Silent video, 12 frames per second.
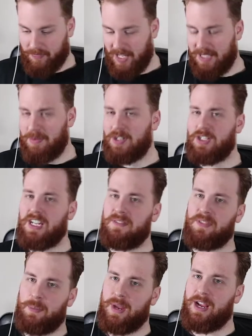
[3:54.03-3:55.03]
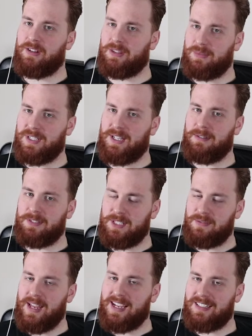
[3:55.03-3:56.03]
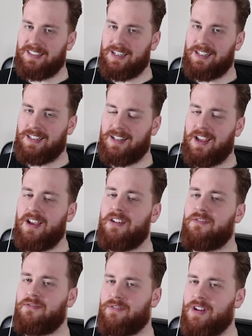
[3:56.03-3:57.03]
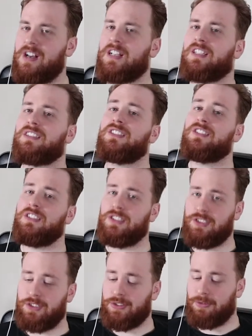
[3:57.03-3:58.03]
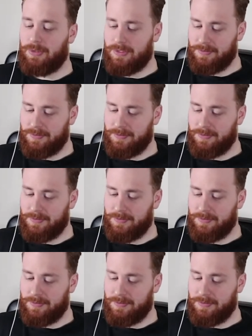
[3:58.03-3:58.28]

Especially if the parent themselves is vaccinated. Fuck you.